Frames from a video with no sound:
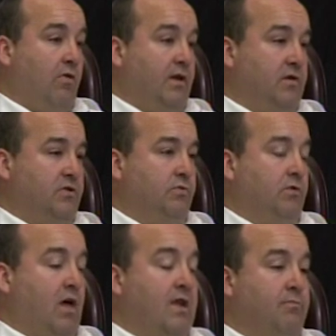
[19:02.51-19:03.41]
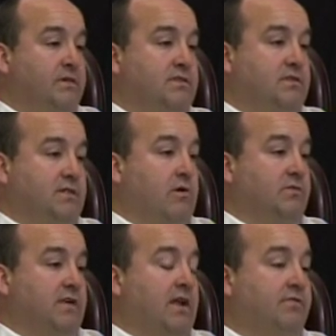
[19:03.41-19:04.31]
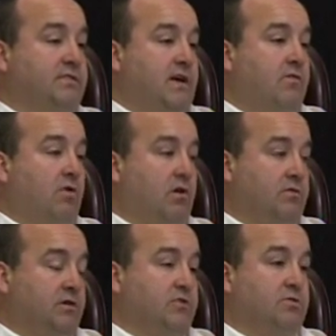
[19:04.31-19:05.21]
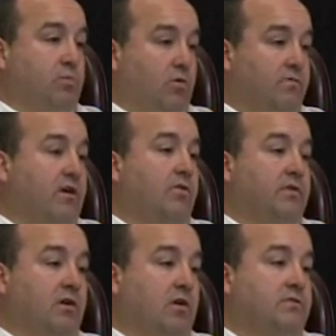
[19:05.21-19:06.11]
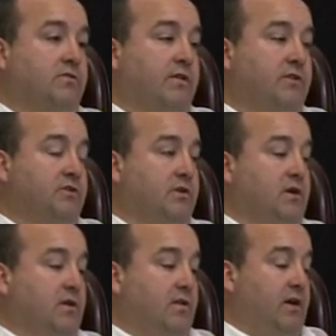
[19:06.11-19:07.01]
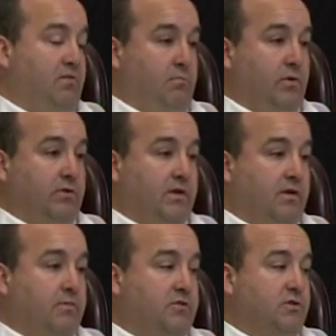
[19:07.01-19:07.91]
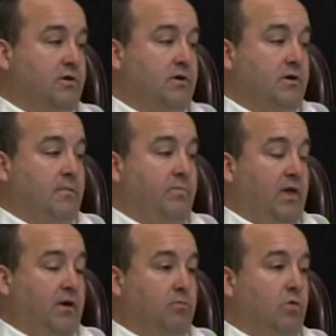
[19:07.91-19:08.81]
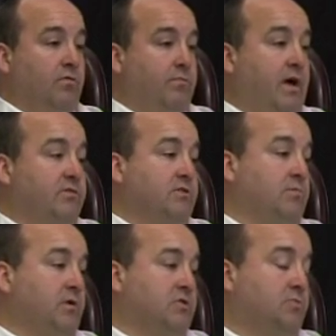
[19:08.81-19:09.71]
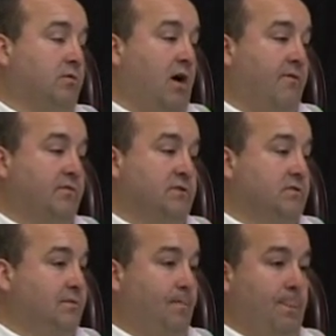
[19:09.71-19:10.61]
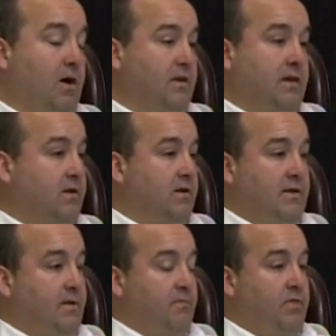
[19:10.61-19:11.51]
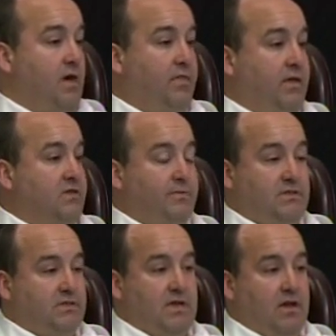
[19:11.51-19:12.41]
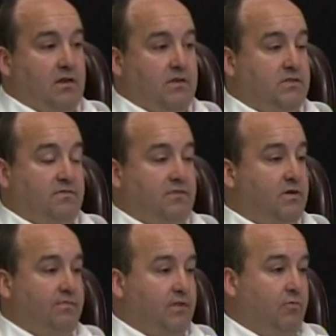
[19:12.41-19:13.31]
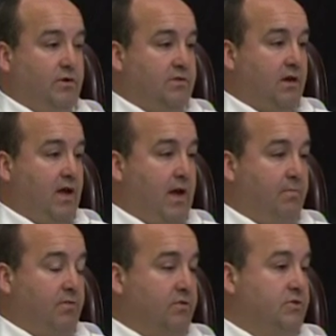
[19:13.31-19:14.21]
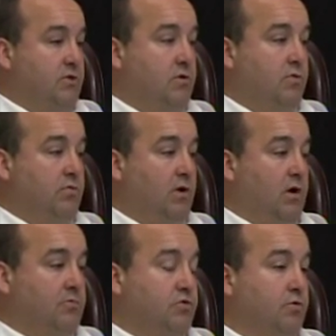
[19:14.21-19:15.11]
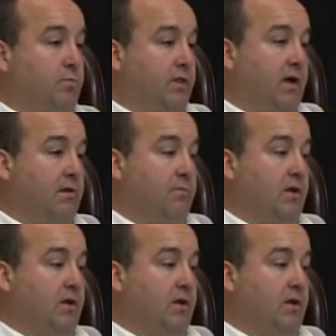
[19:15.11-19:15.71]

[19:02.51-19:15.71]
that do a lot of business outside of the town hall, such as Board of Health and Conservation and Building Commissioner, they can move them down to the municipal offices. Again, nothing has been said definitively what's going to happen. There's no true plan, but